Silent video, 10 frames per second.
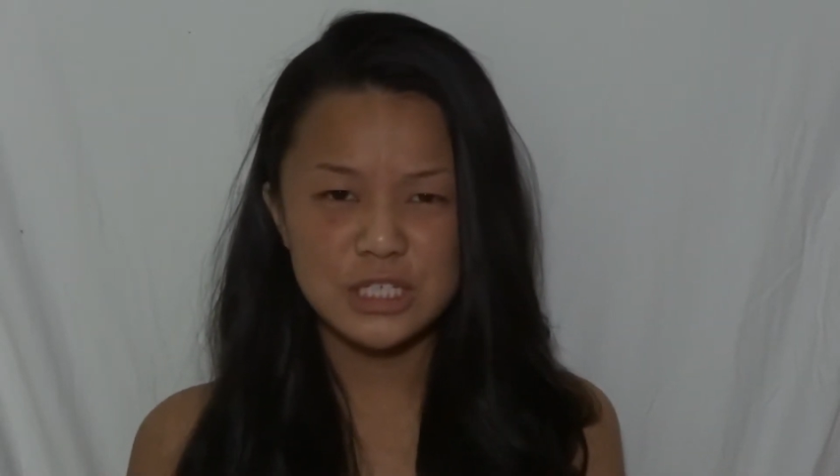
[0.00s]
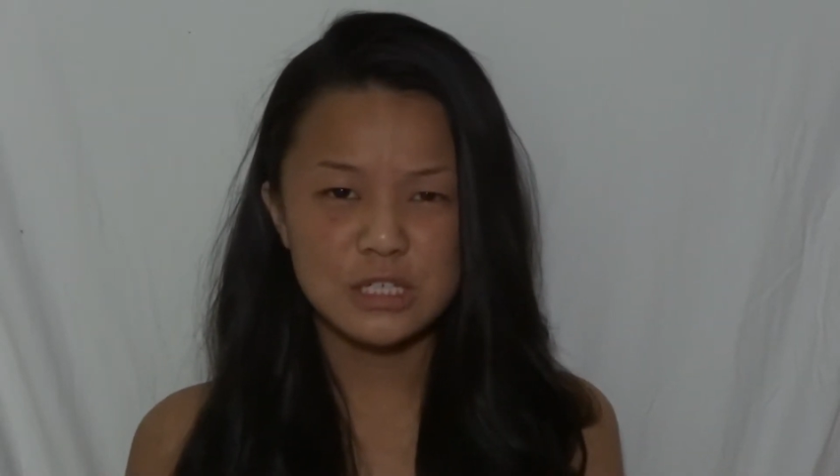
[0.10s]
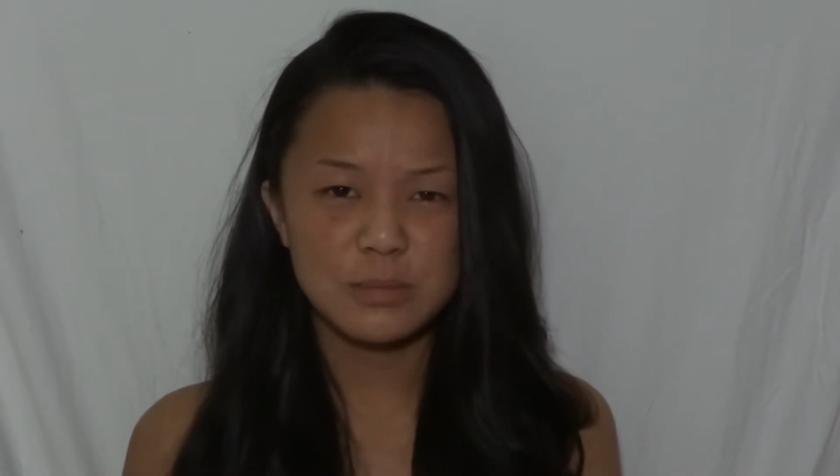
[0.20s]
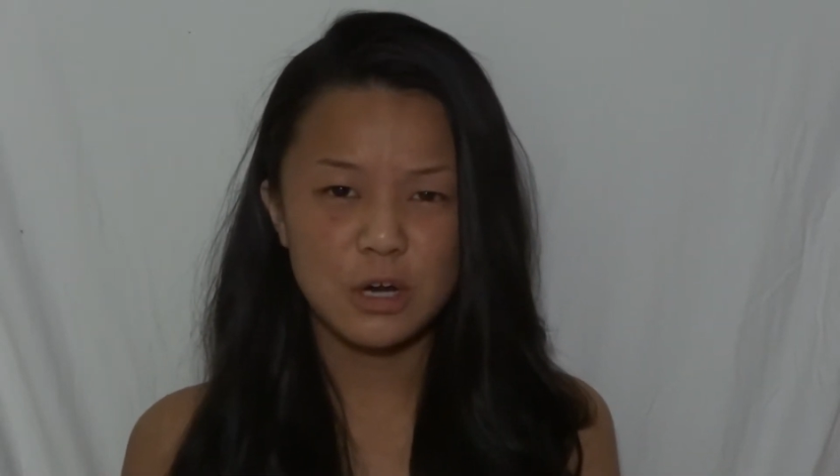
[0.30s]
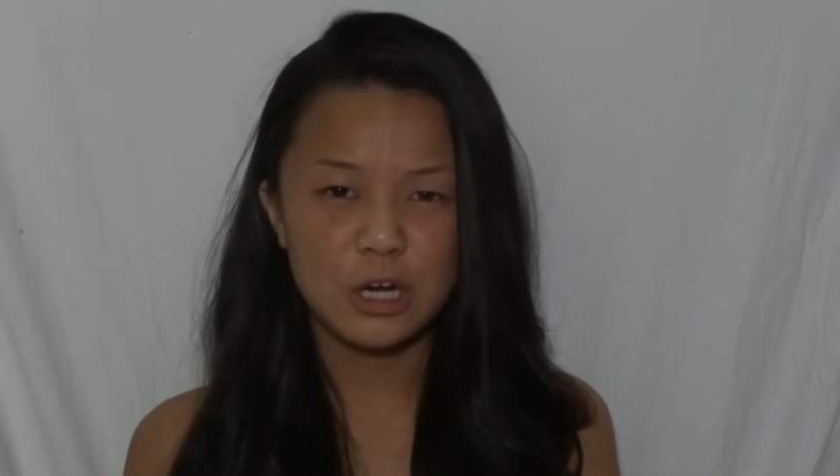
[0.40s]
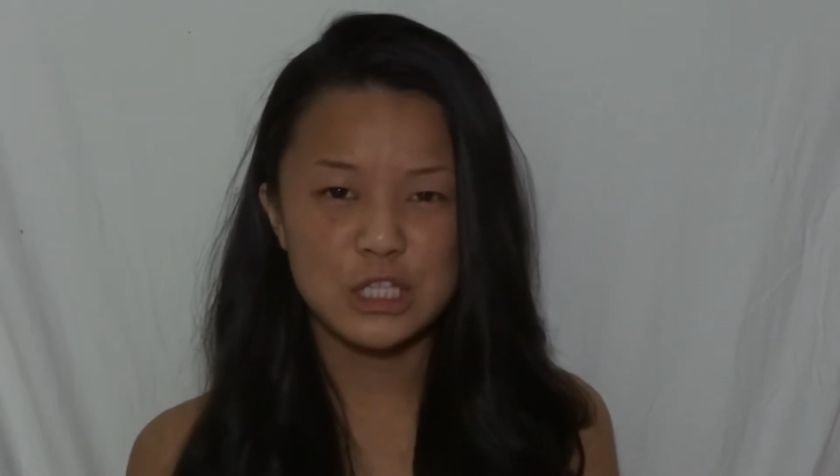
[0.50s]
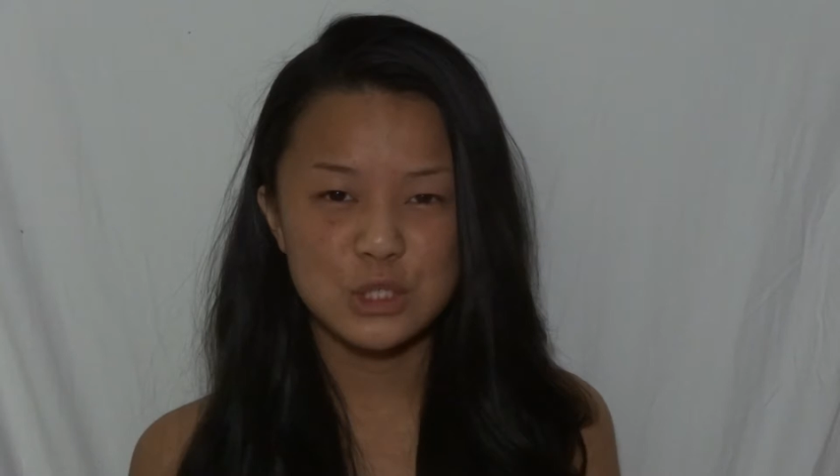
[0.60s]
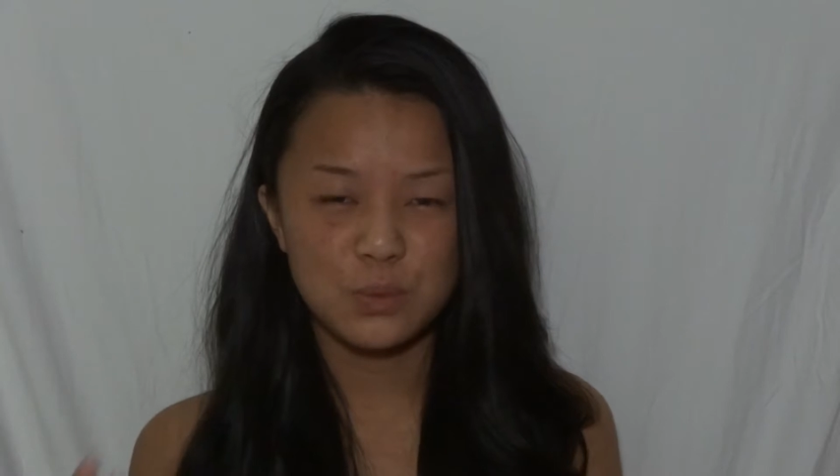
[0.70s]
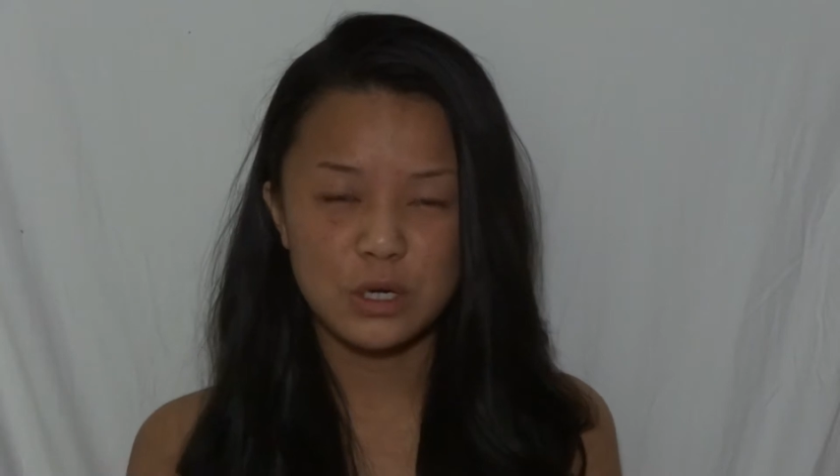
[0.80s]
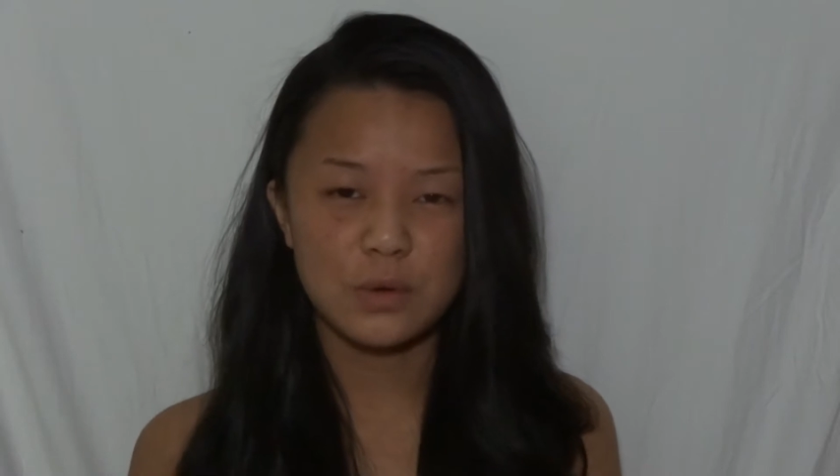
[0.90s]
a little bit harder to
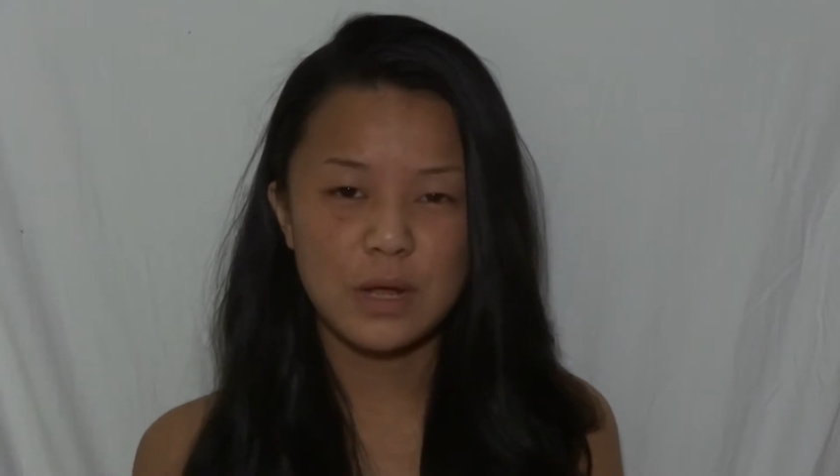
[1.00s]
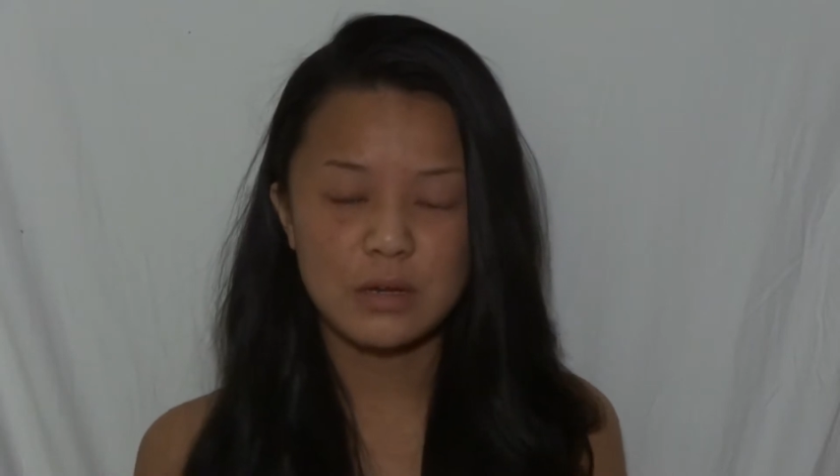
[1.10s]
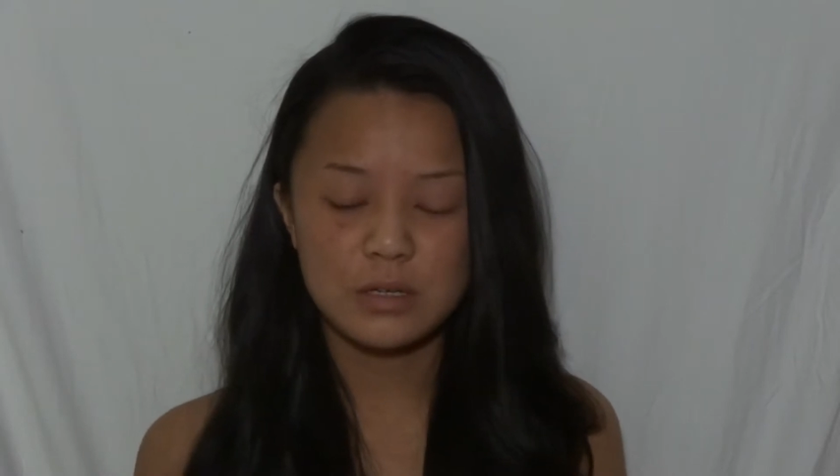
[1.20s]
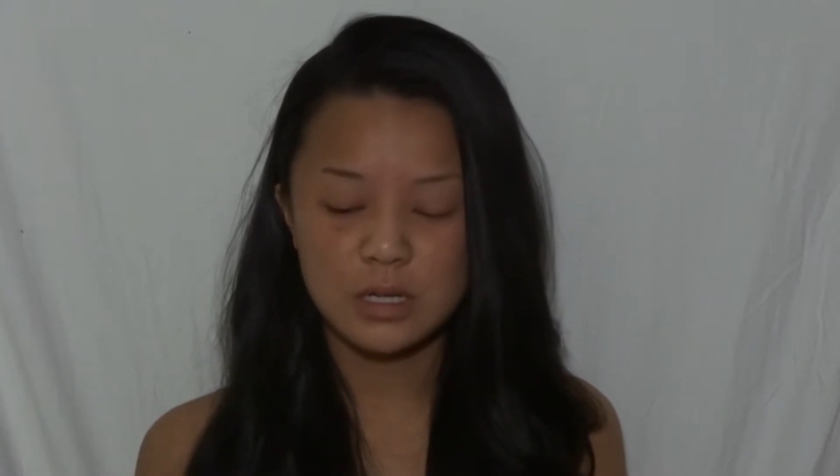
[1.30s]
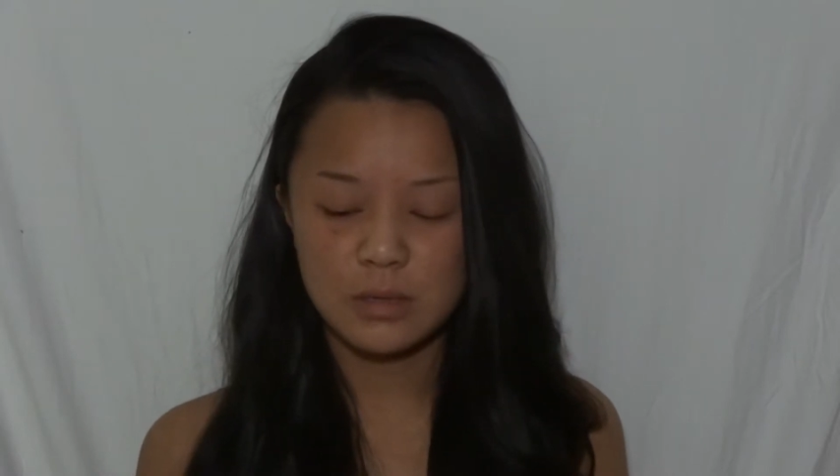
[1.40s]
work around